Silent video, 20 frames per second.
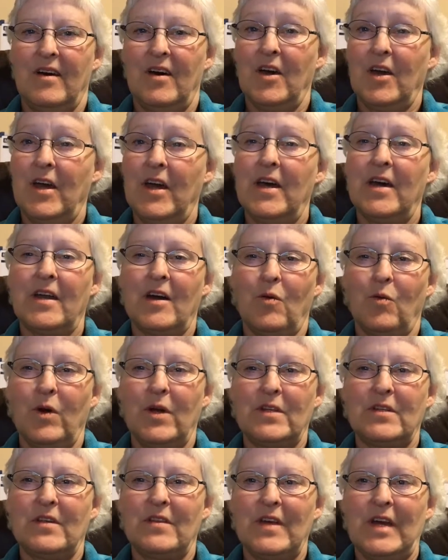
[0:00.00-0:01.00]
Again, I
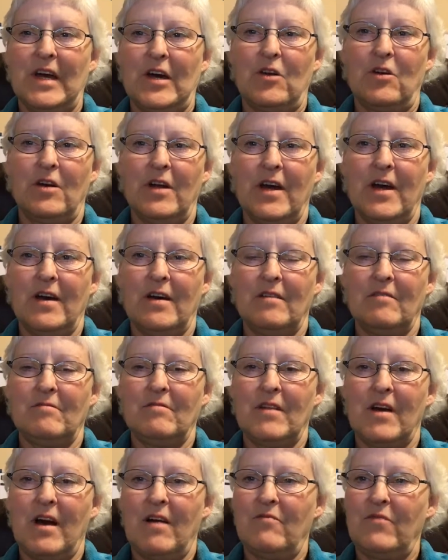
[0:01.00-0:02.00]
went to the internet,
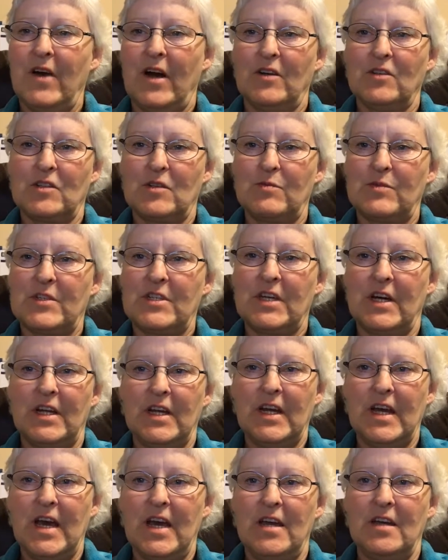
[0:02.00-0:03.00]
I found some
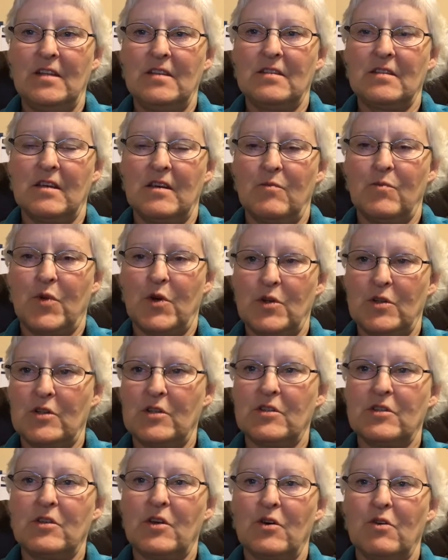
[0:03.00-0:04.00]
study aids and
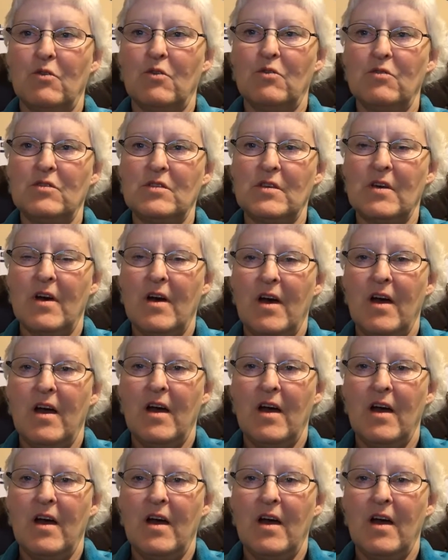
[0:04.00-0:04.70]
purchased those,